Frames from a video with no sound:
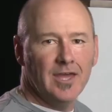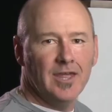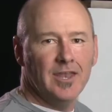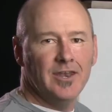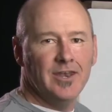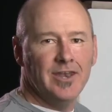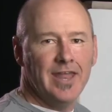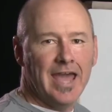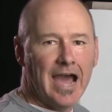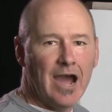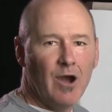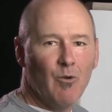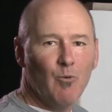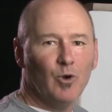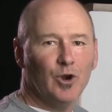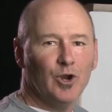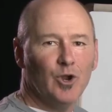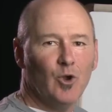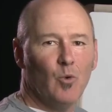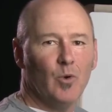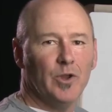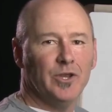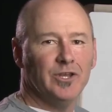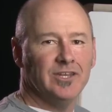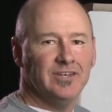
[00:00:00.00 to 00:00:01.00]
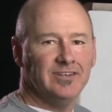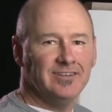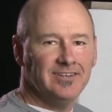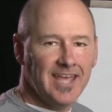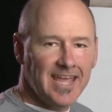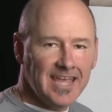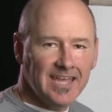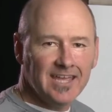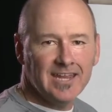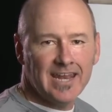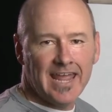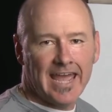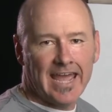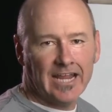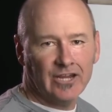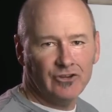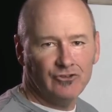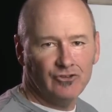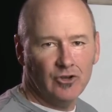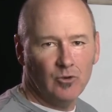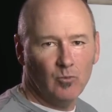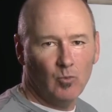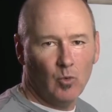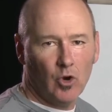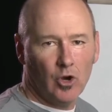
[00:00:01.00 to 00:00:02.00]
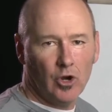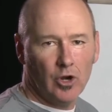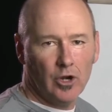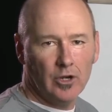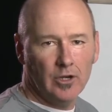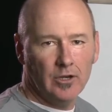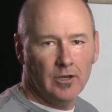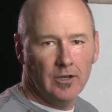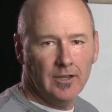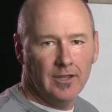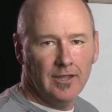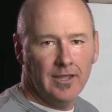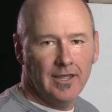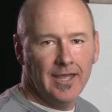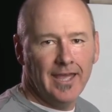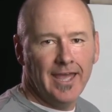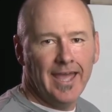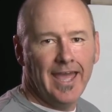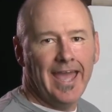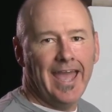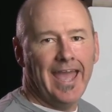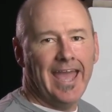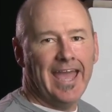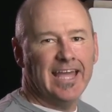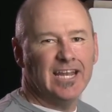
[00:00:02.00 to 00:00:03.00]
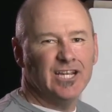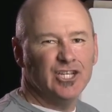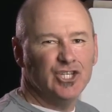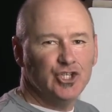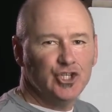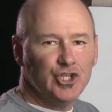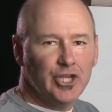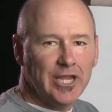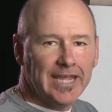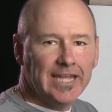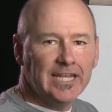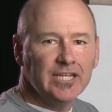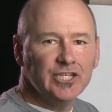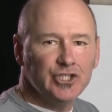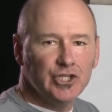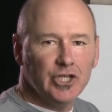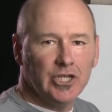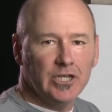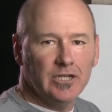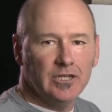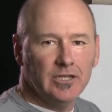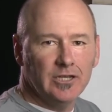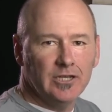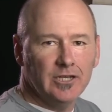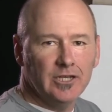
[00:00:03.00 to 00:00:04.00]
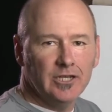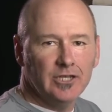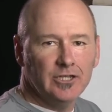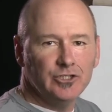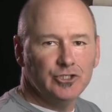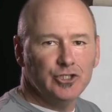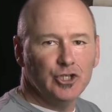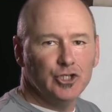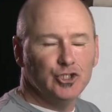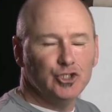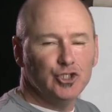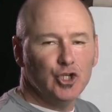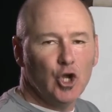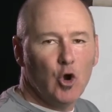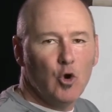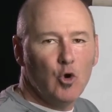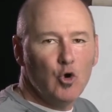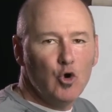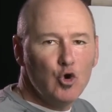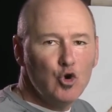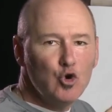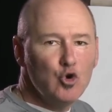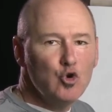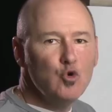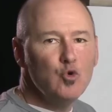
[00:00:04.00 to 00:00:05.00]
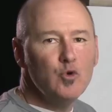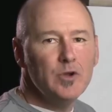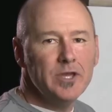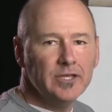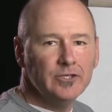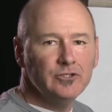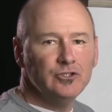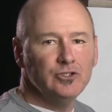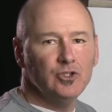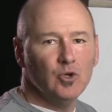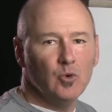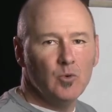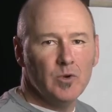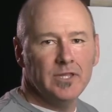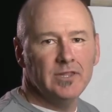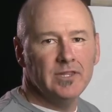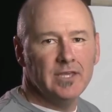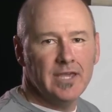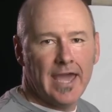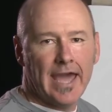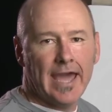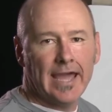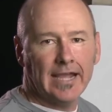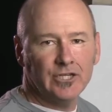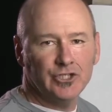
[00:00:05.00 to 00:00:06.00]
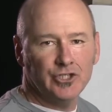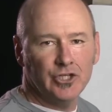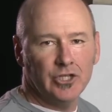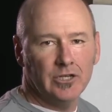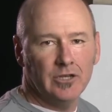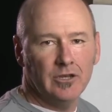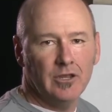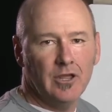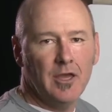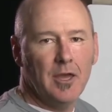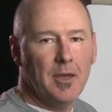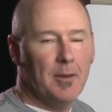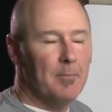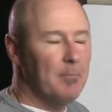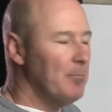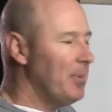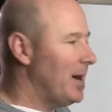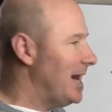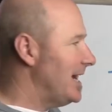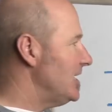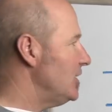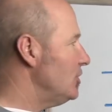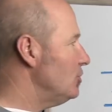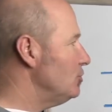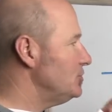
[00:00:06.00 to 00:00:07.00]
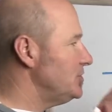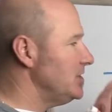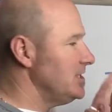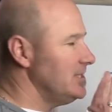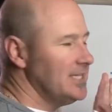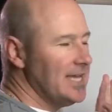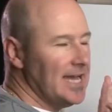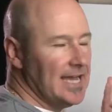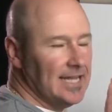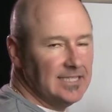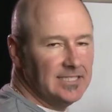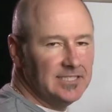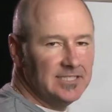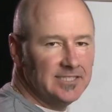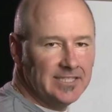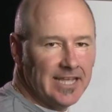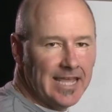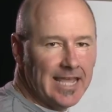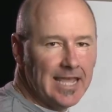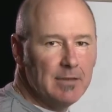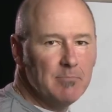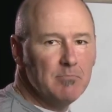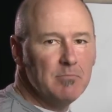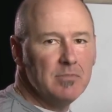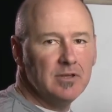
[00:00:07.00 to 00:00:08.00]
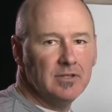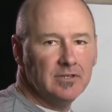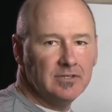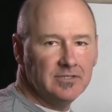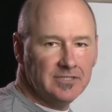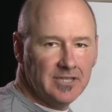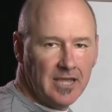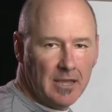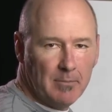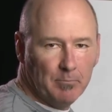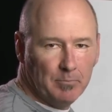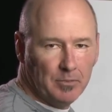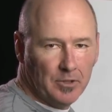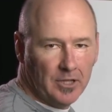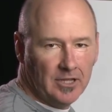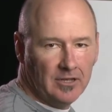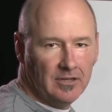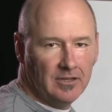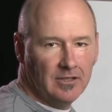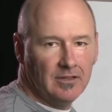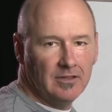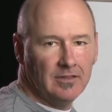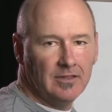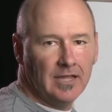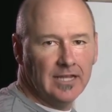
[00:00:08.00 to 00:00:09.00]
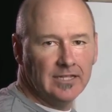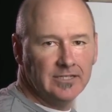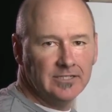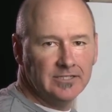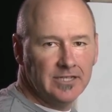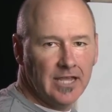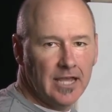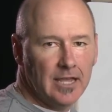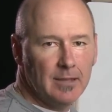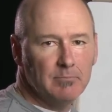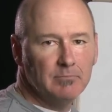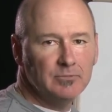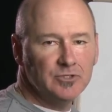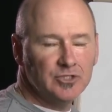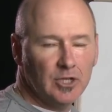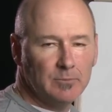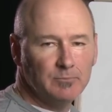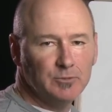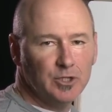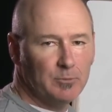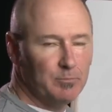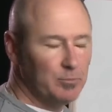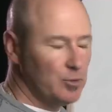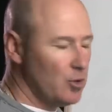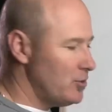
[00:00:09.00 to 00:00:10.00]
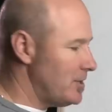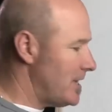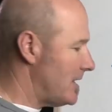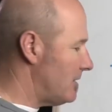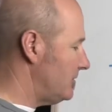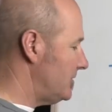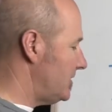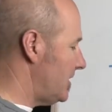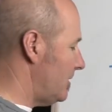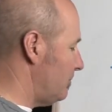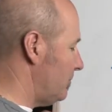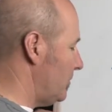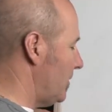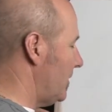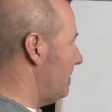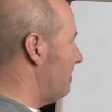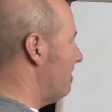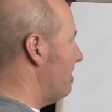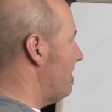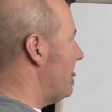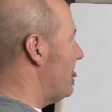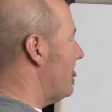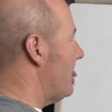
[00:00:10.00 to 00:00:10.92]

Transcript: Now we're going to take an action word and change it to show who is doing the action by using that same template, that same subject pronoun template.